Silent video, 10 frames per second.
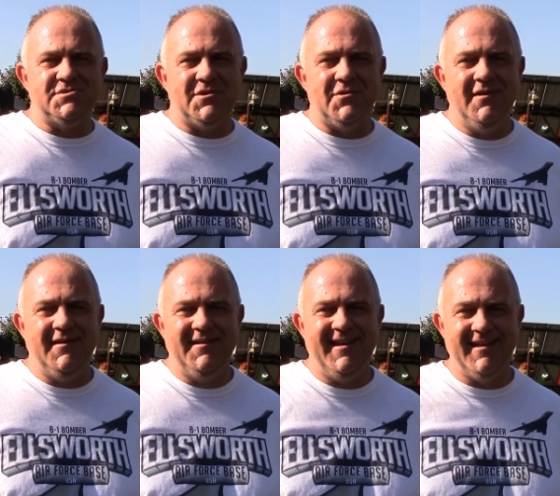So,
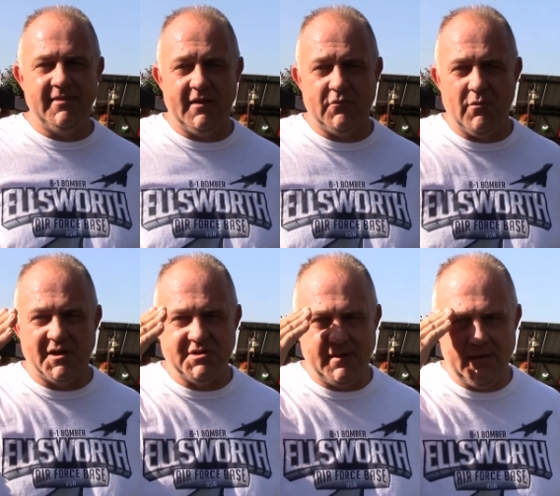hey, thanks for
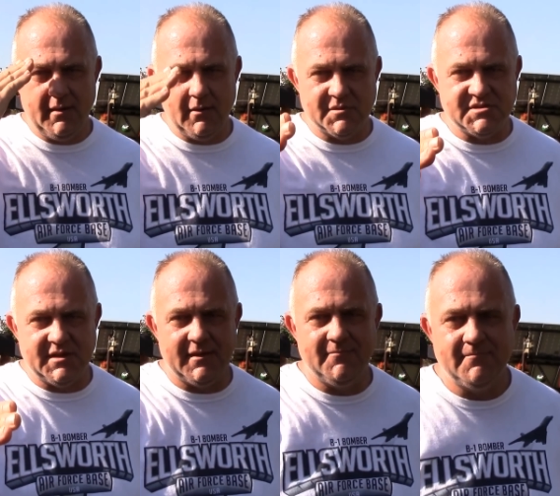watching. And we'll see
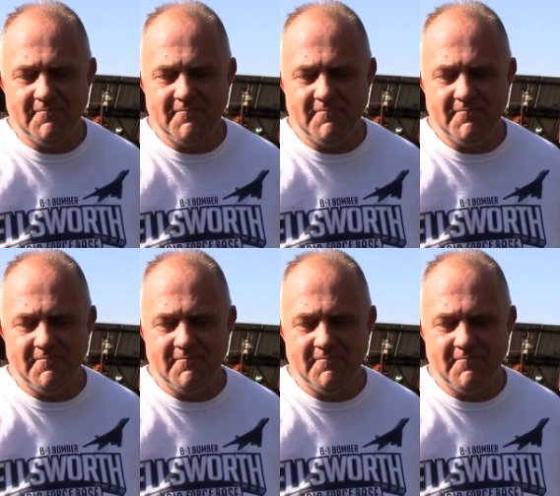you.